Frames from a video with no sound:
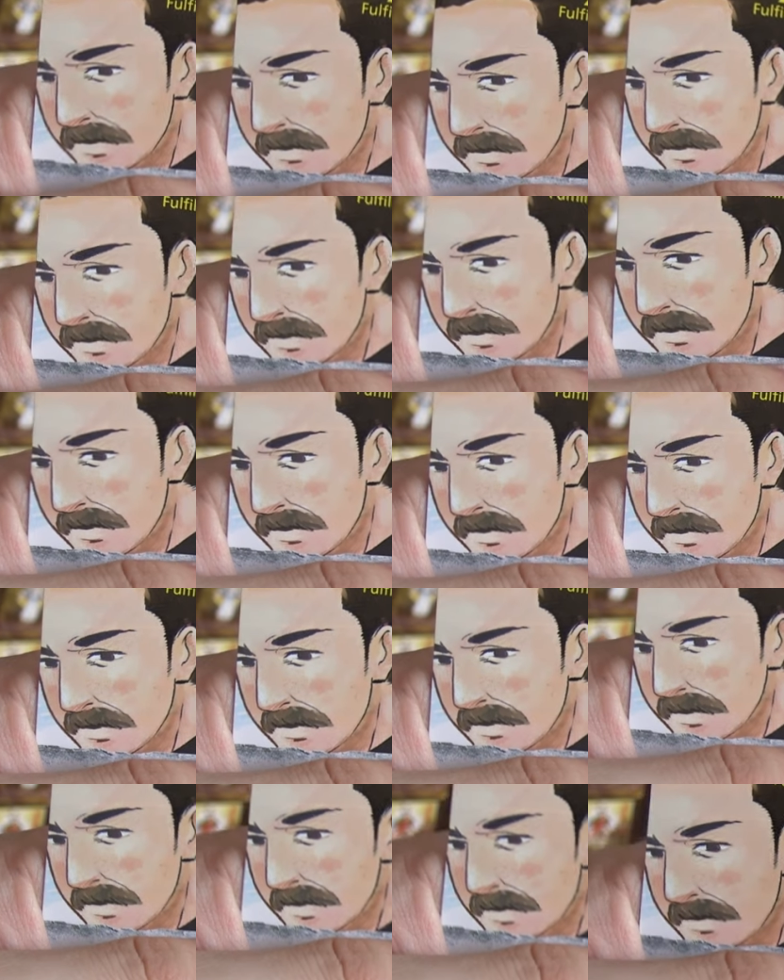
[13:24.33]
and also the
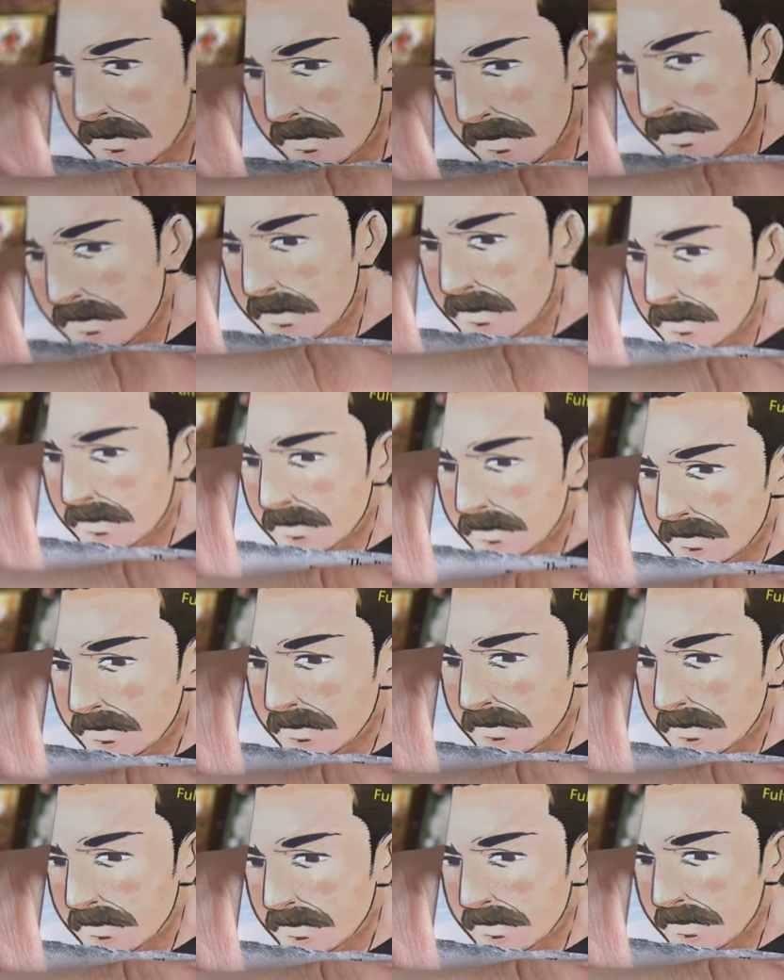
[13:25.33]
same
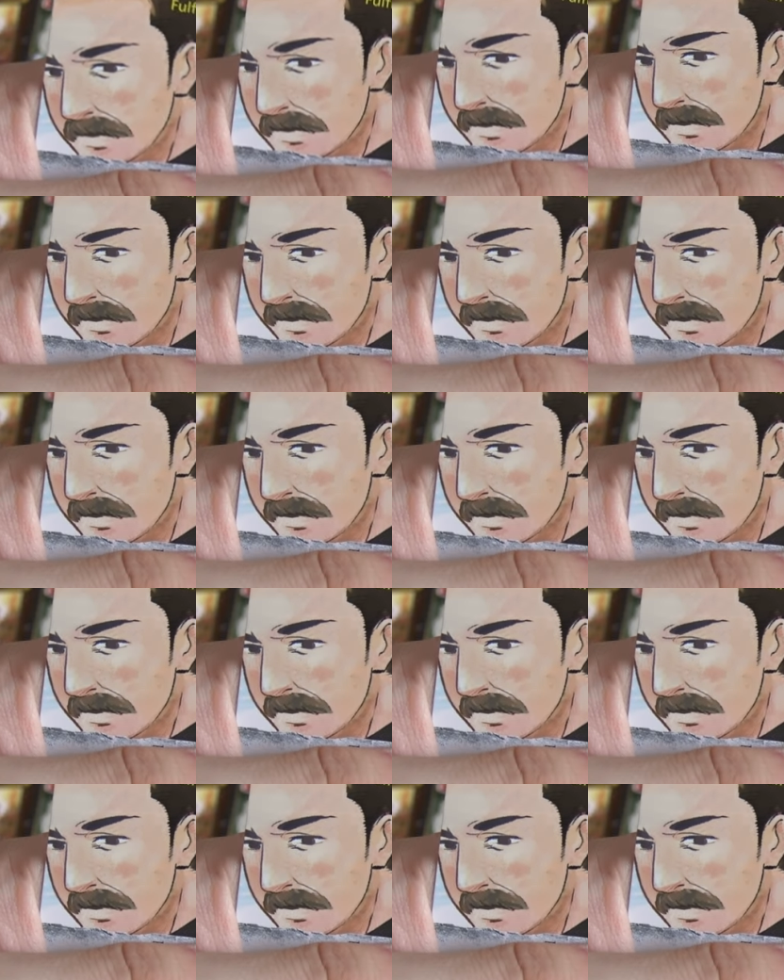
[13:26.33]
plus